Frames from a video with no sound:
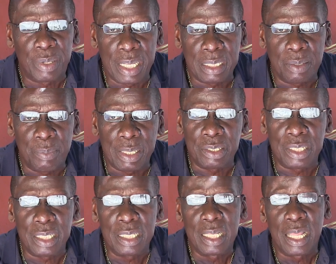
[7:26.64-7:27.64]
playing the
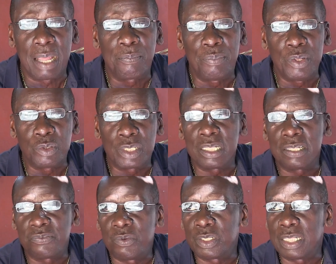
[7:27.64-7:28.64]
melody, and using
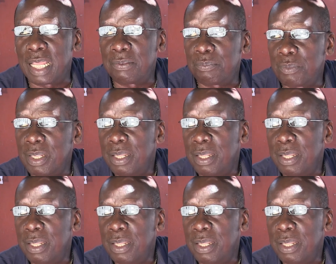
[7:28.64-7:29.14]
his foot and